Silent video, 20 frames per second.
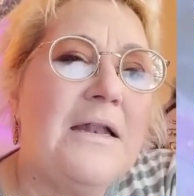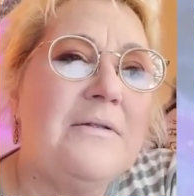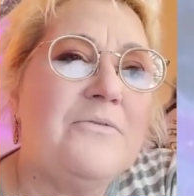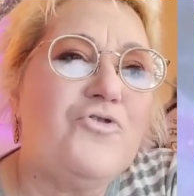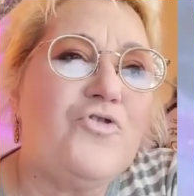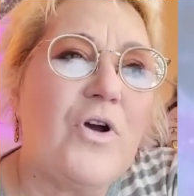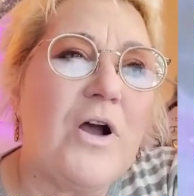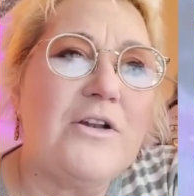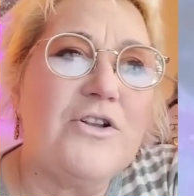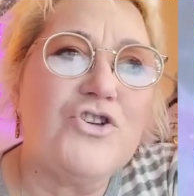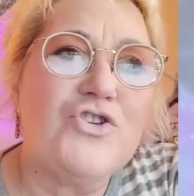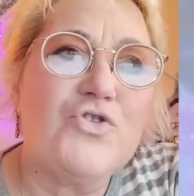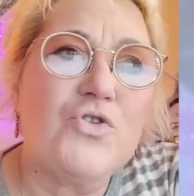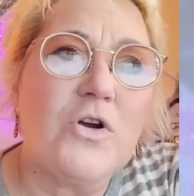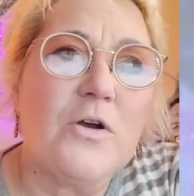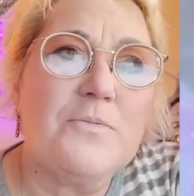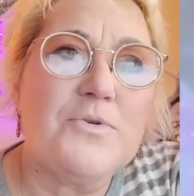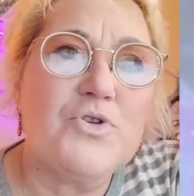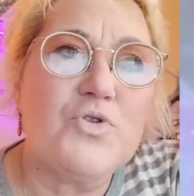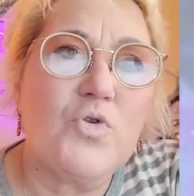trying to
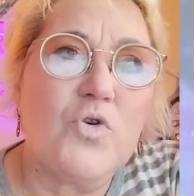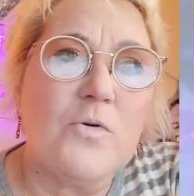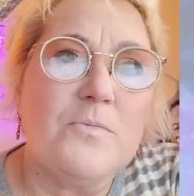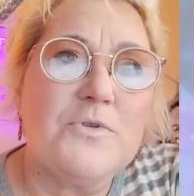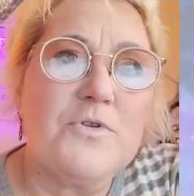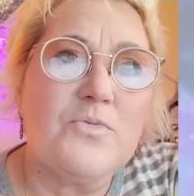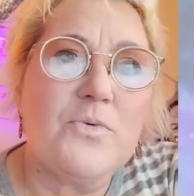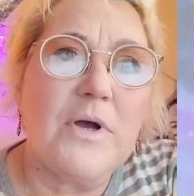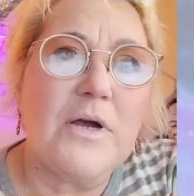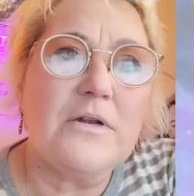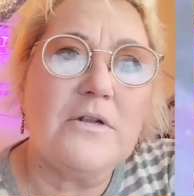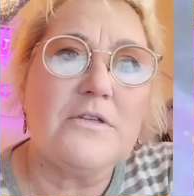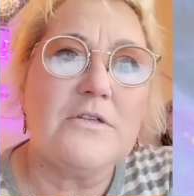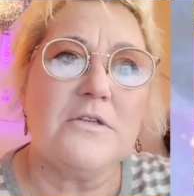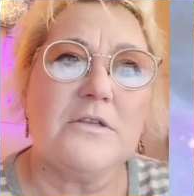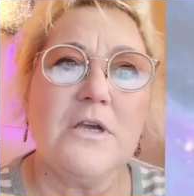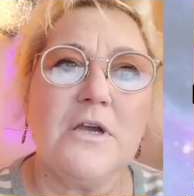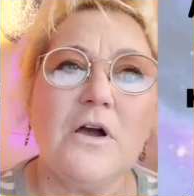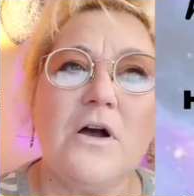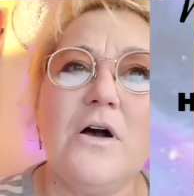stir up storms around us.
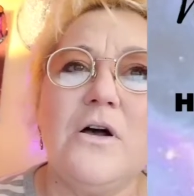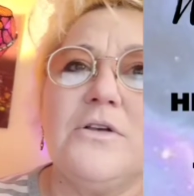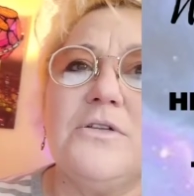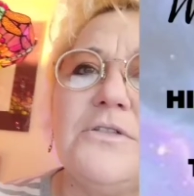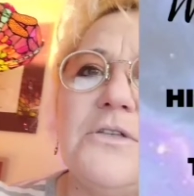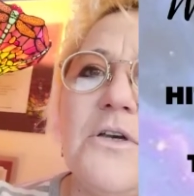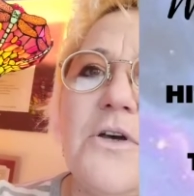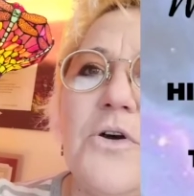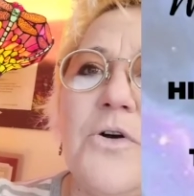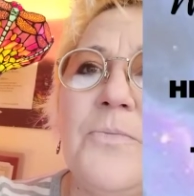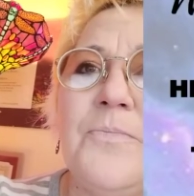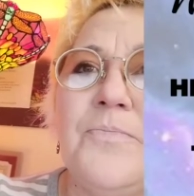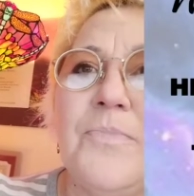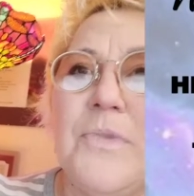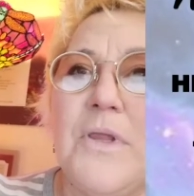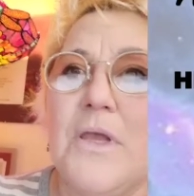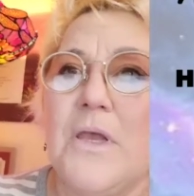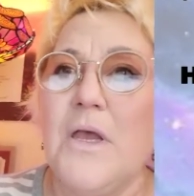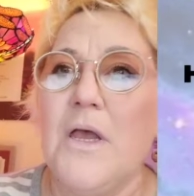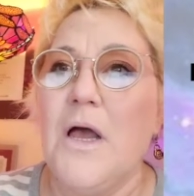And they also
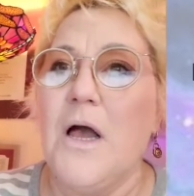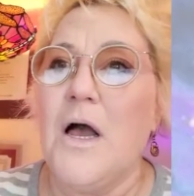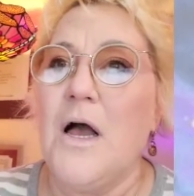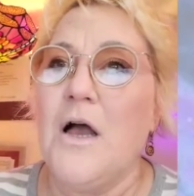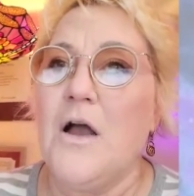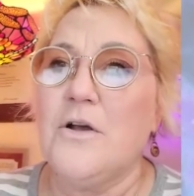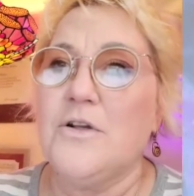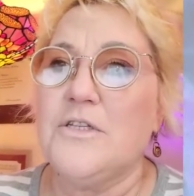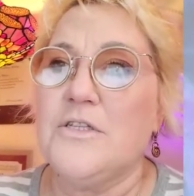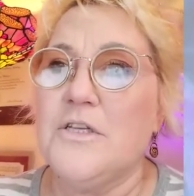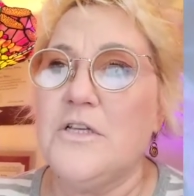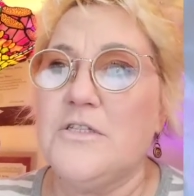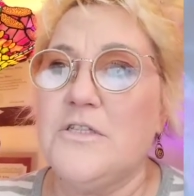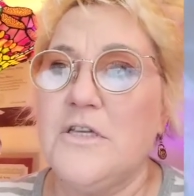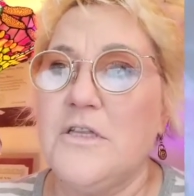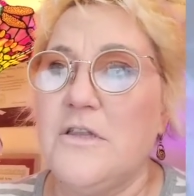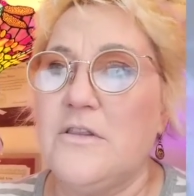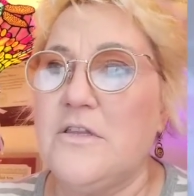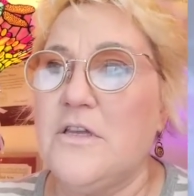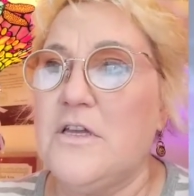are
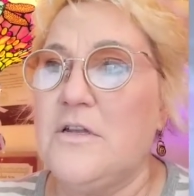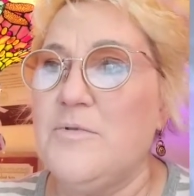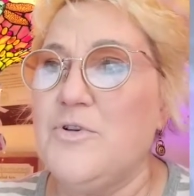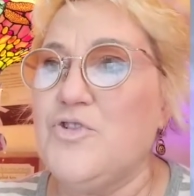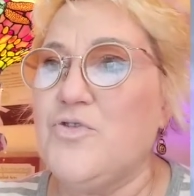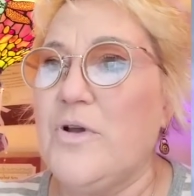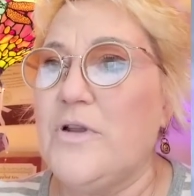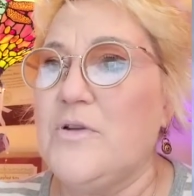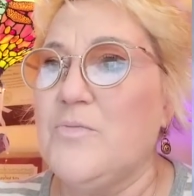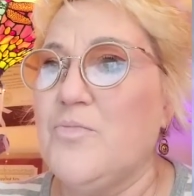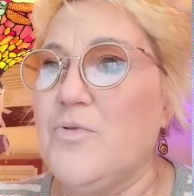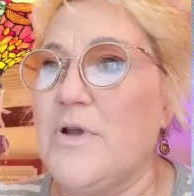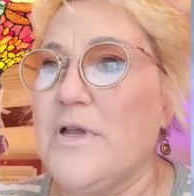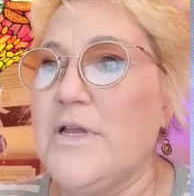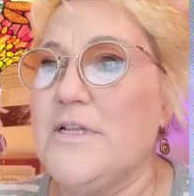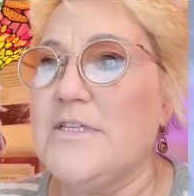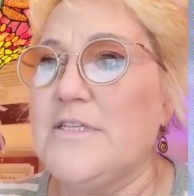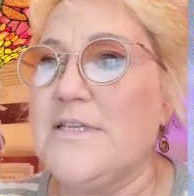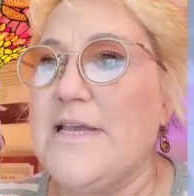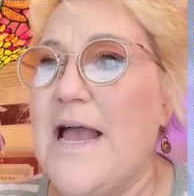sensing that the enemy's trying to bring
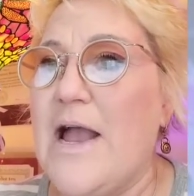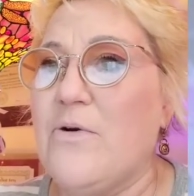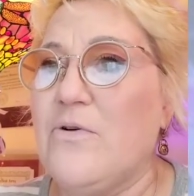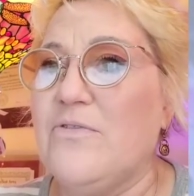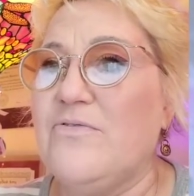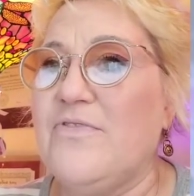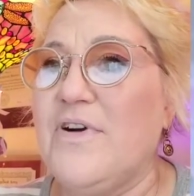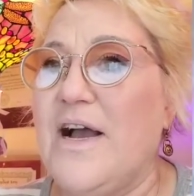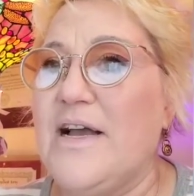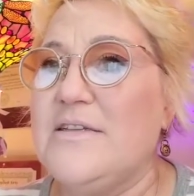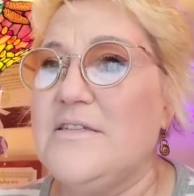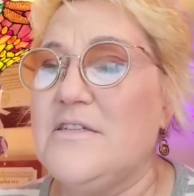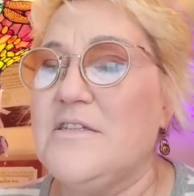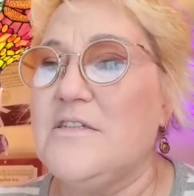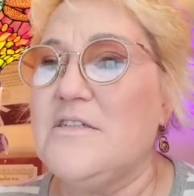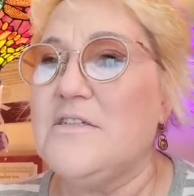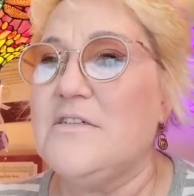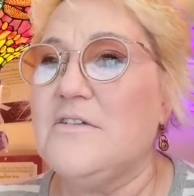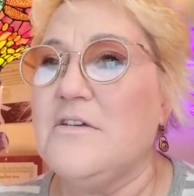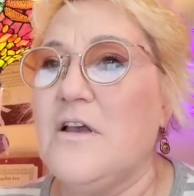in
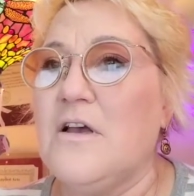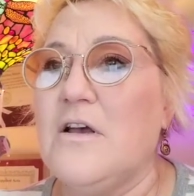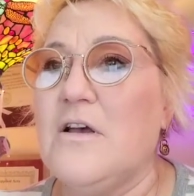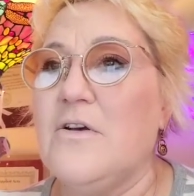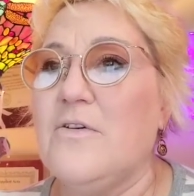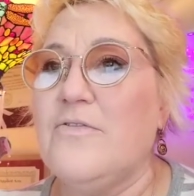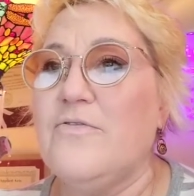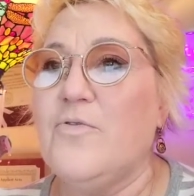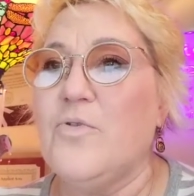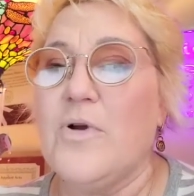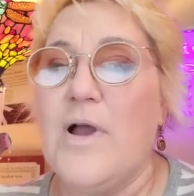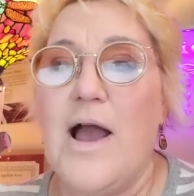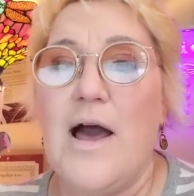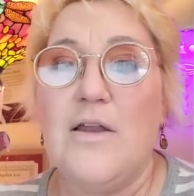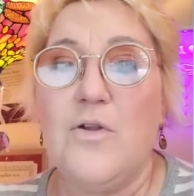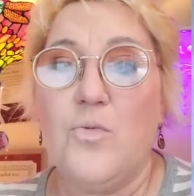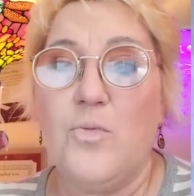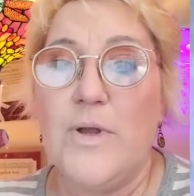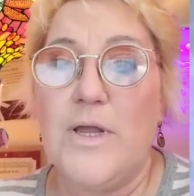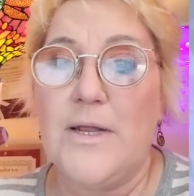sacrifices for
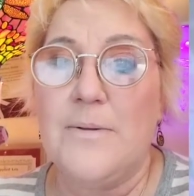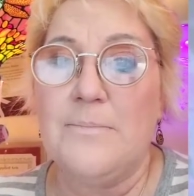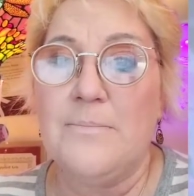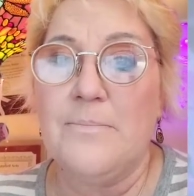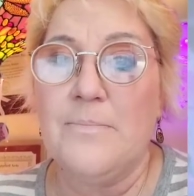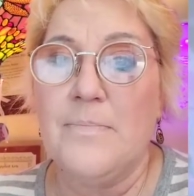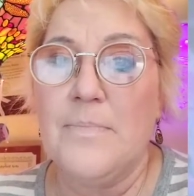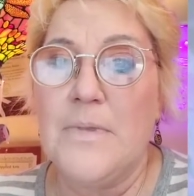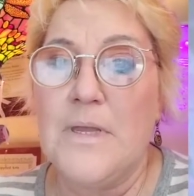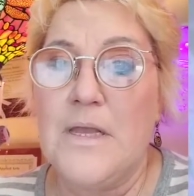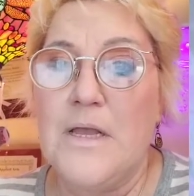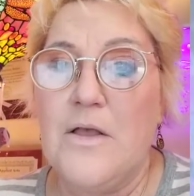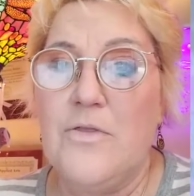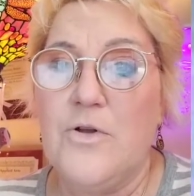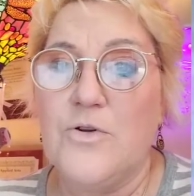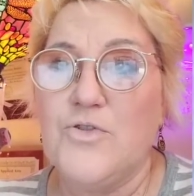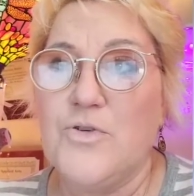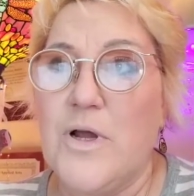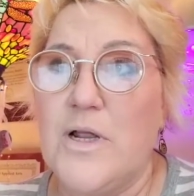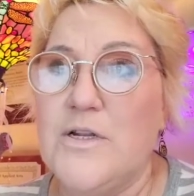Halloween.
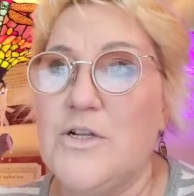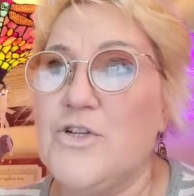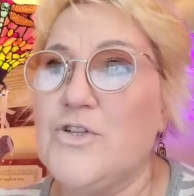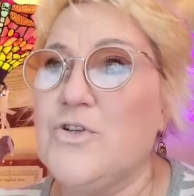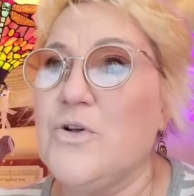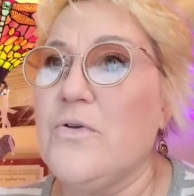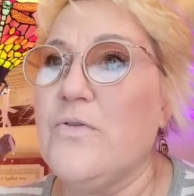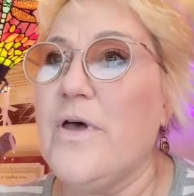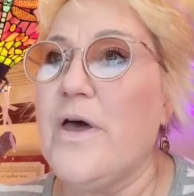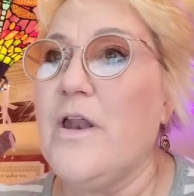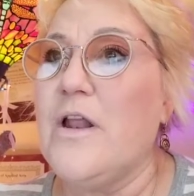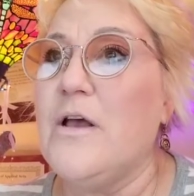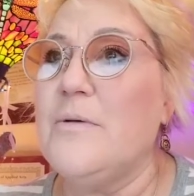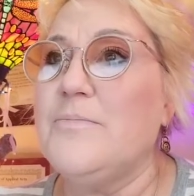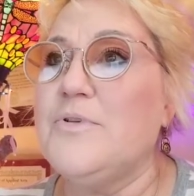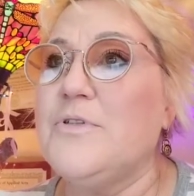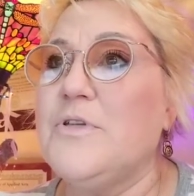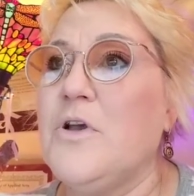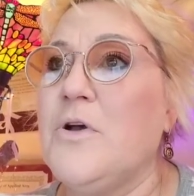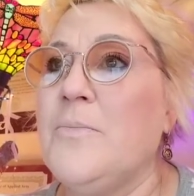They're trying to stir that
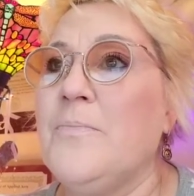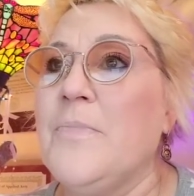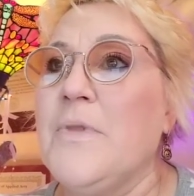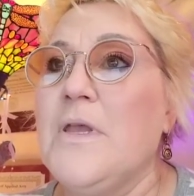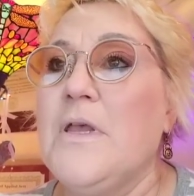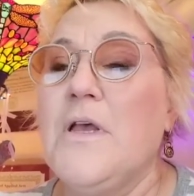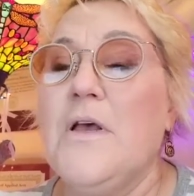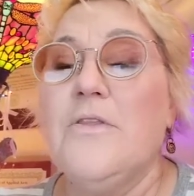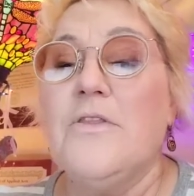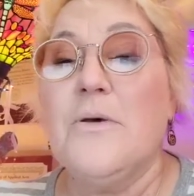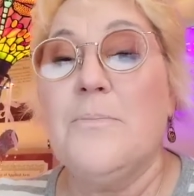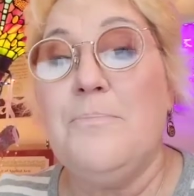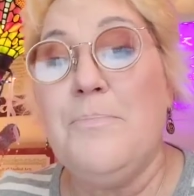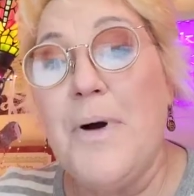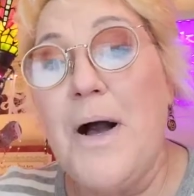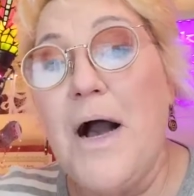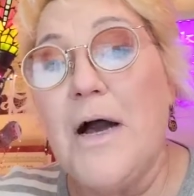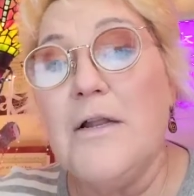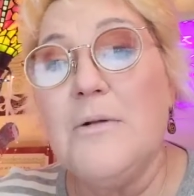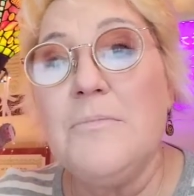up. So, the
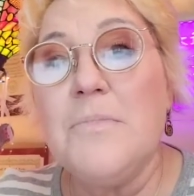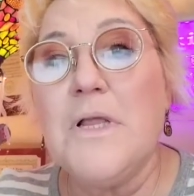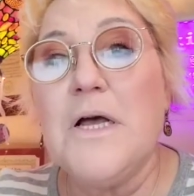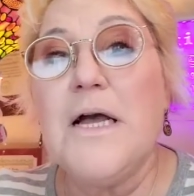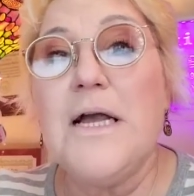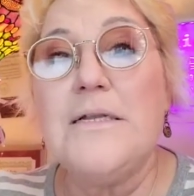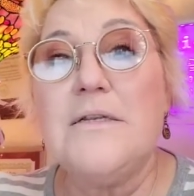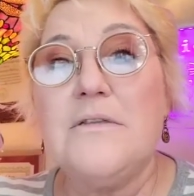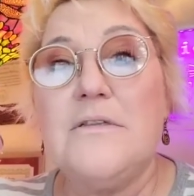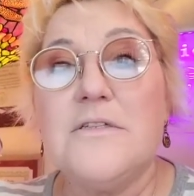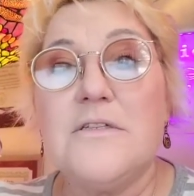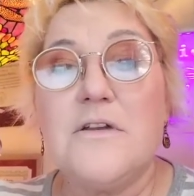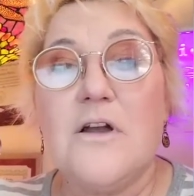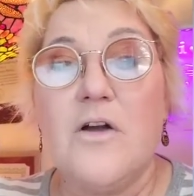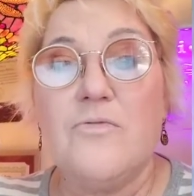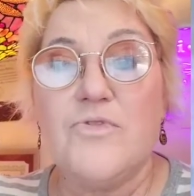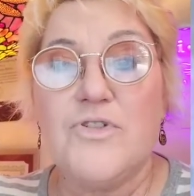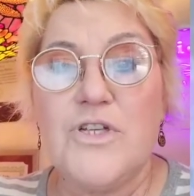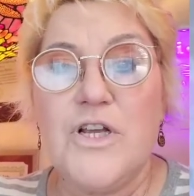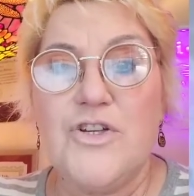bottom line to this
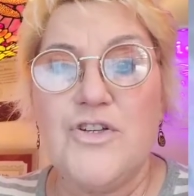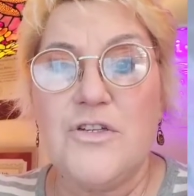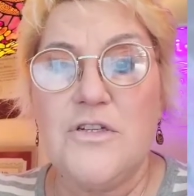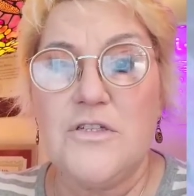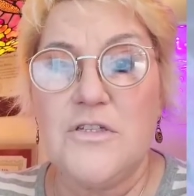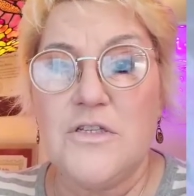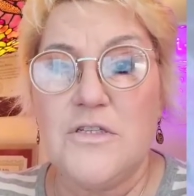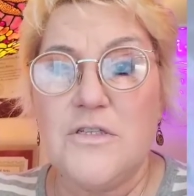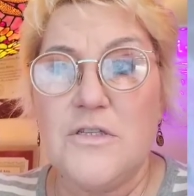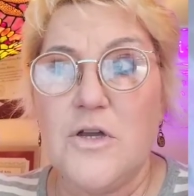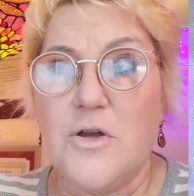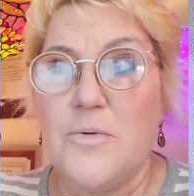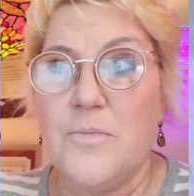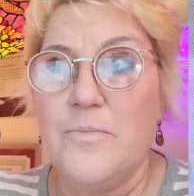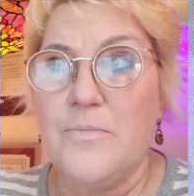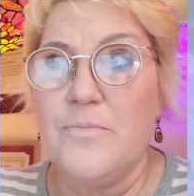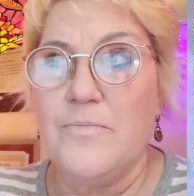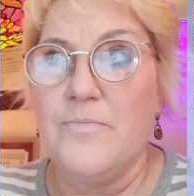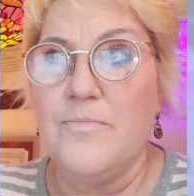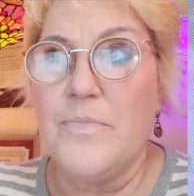conversation is this, though.
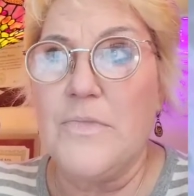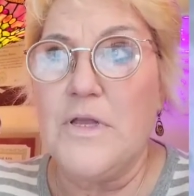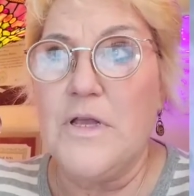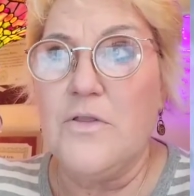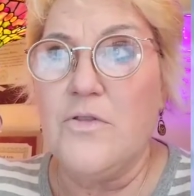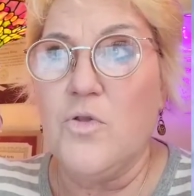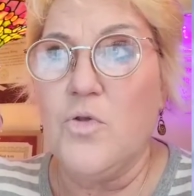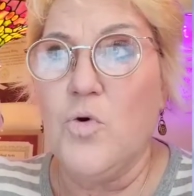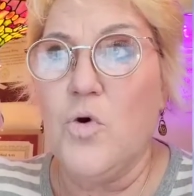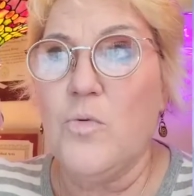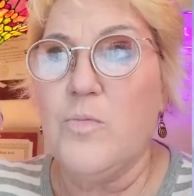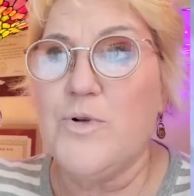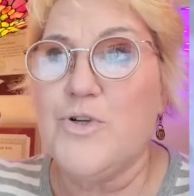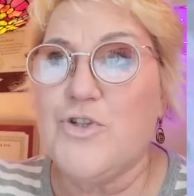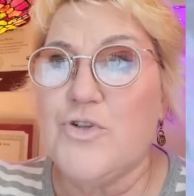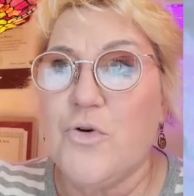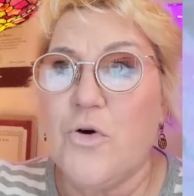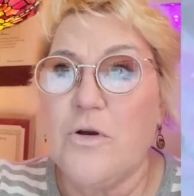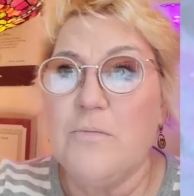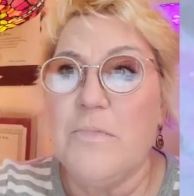The Lord was
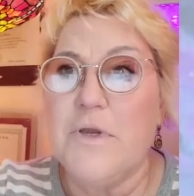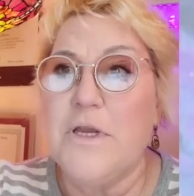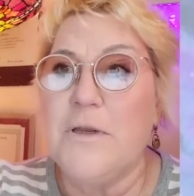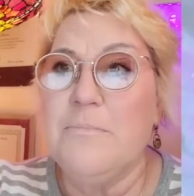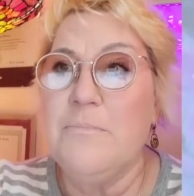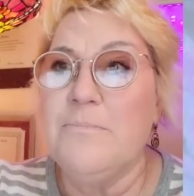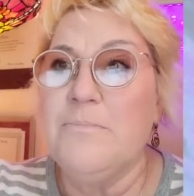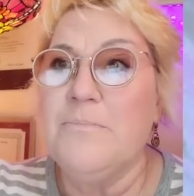showing me